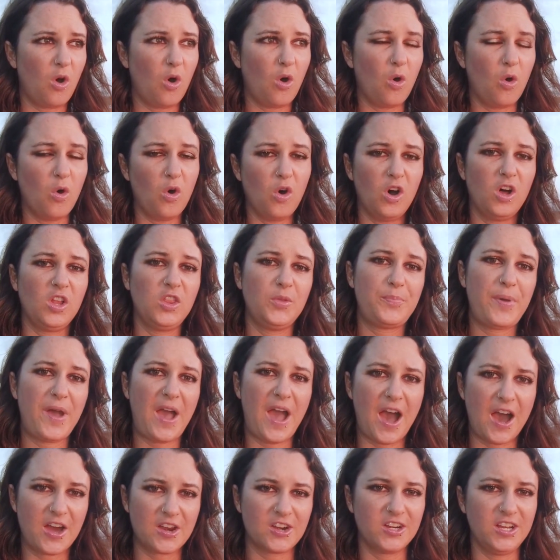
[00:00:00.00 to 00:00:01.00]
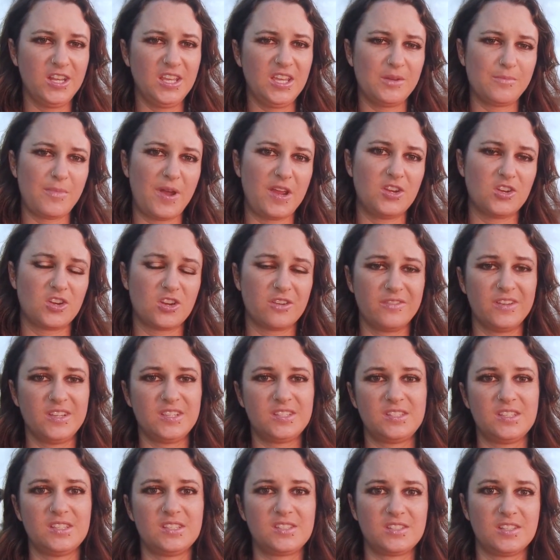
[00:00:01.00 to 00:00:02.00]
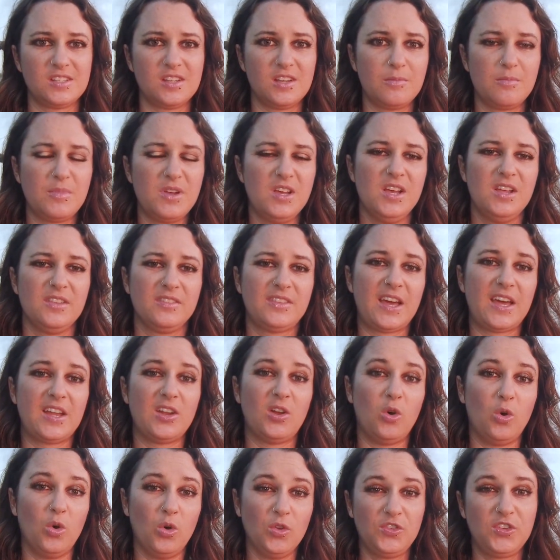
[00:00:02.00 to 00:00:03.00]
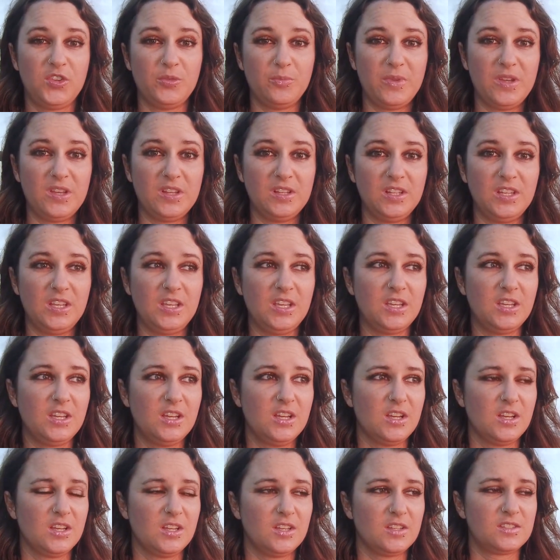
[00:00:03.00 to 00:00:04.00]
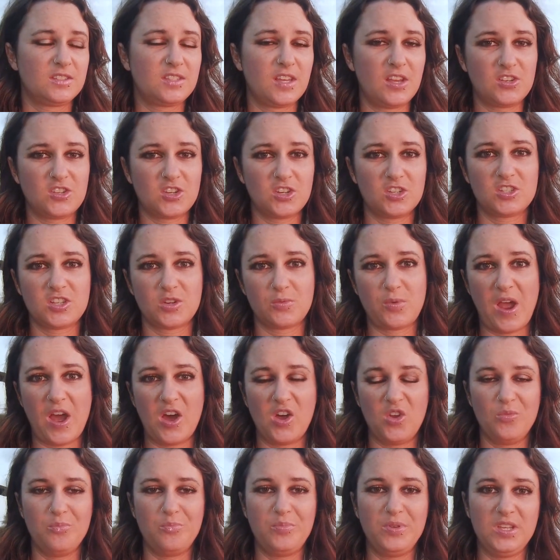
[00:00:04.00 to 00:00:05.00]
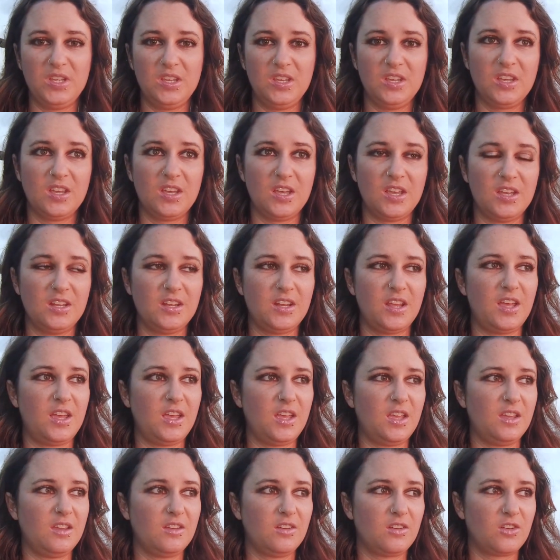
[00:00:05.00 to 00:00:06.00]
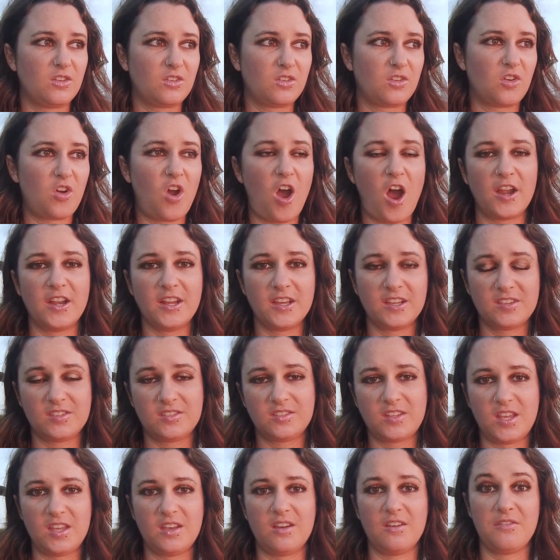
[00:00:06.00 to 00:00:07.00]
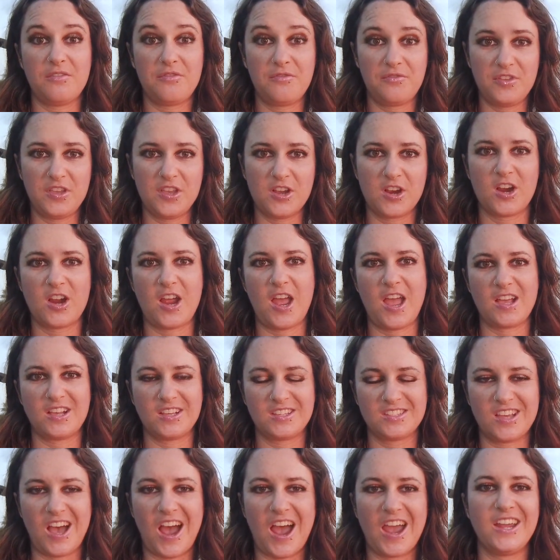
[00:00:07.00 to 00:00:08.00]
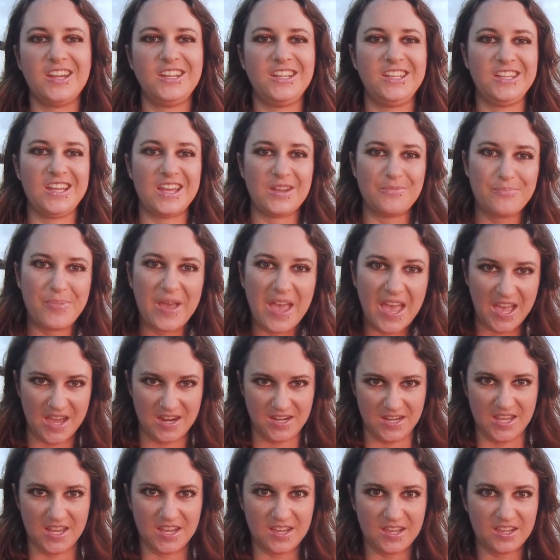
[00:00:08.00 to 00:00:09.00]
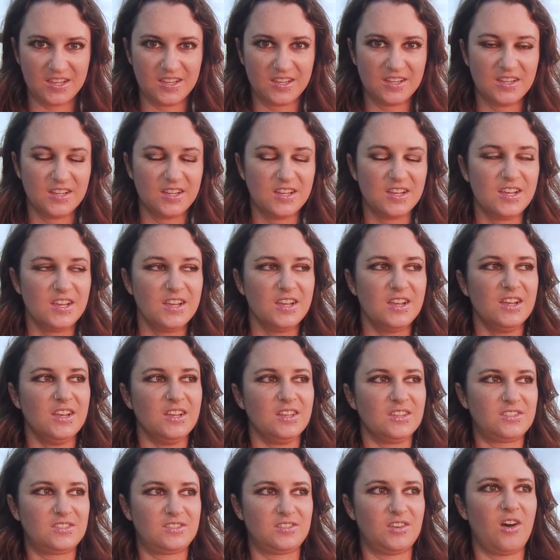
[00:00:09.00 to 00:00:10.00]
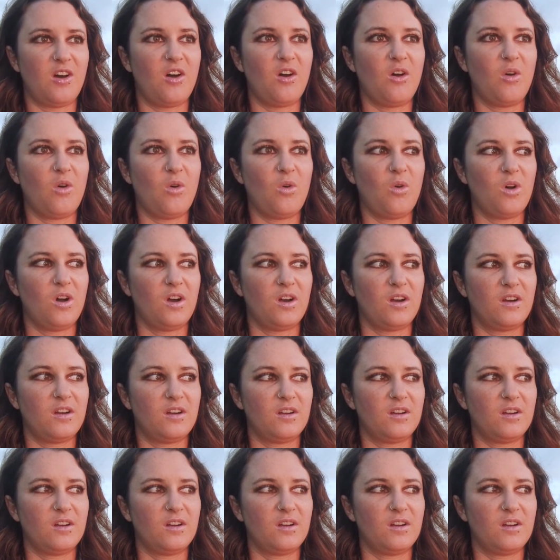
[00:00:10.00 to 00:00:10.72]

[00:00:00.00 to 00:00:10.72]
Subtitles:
old patterning in my nervous system that ultimately centers around being in a chronic state of fear, anxiety, and panic. So